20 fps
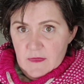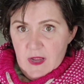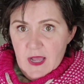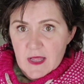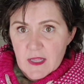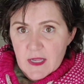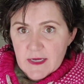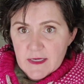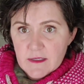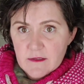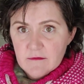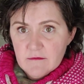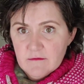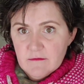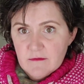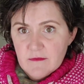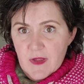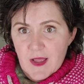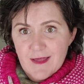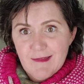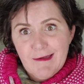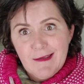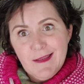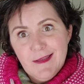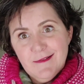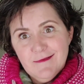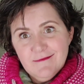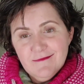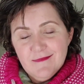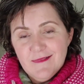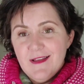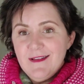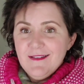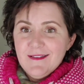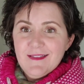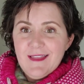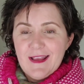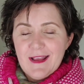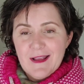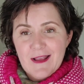I like it.
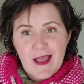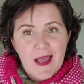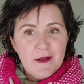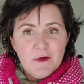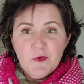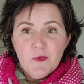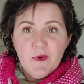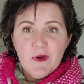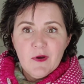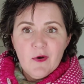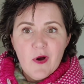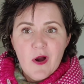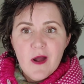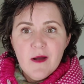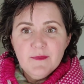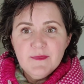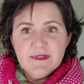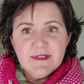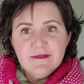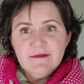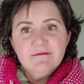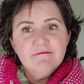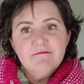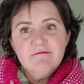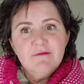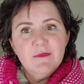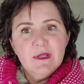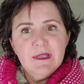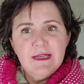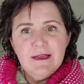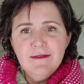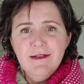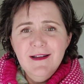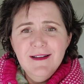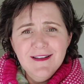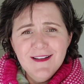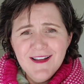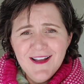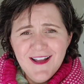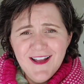Like, I don't wear crops, really.
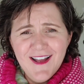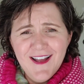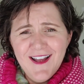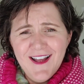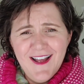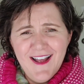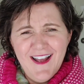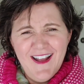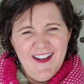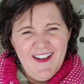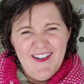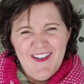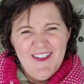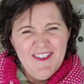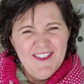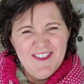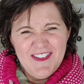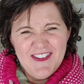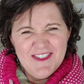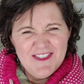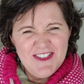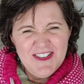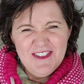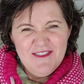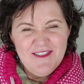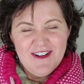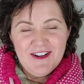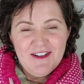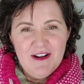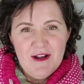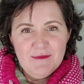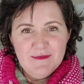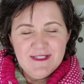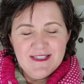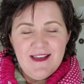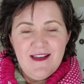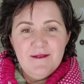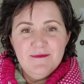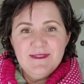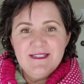I don't usually wear crop
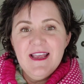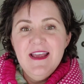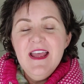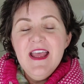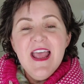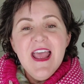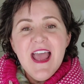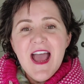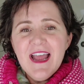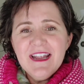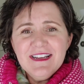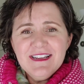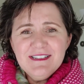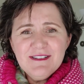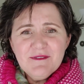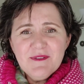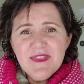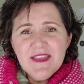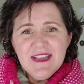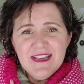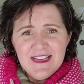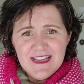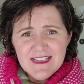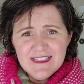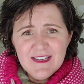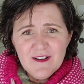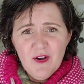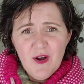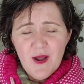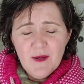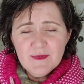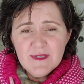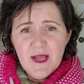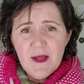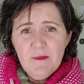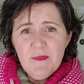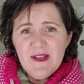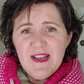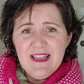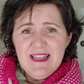tops. And I don't think it is a crop
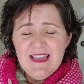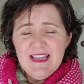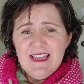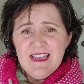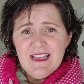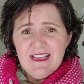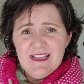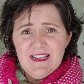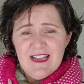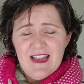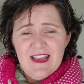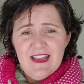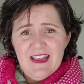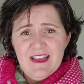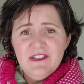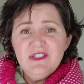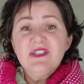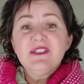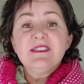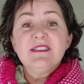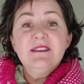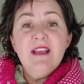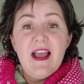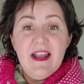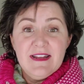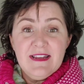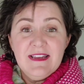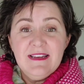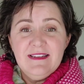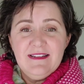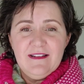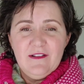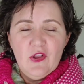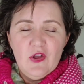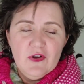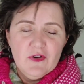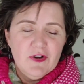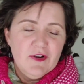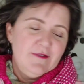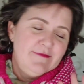top, but I think I needed it
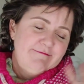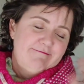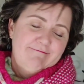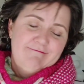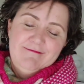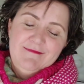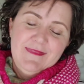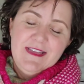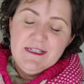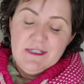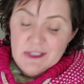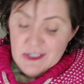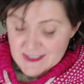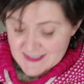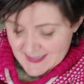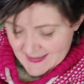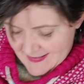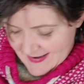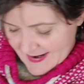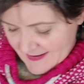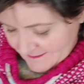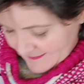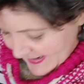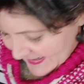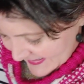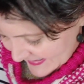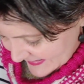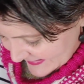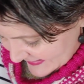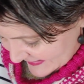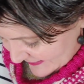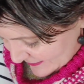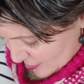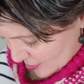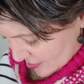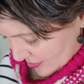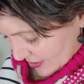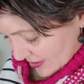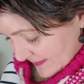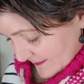longer. Let's just say that. I needed it
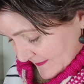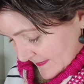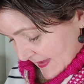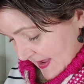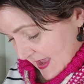longer.